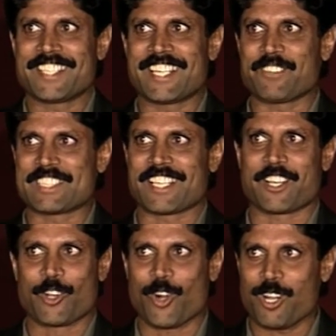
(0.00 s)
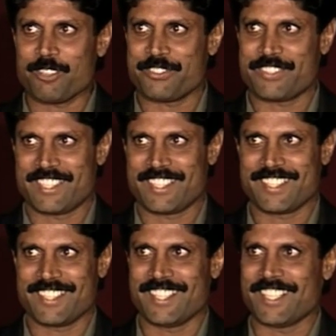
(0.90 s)
There was a golf
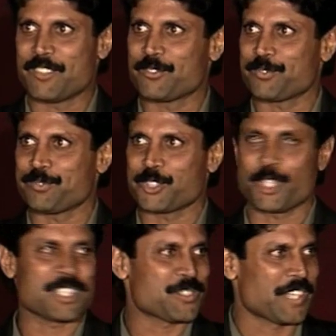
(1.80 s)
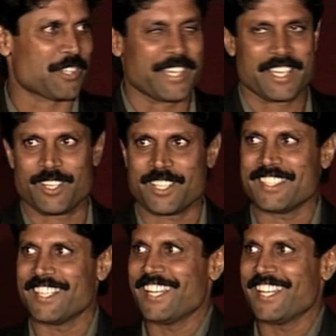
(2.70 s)
shots were going on,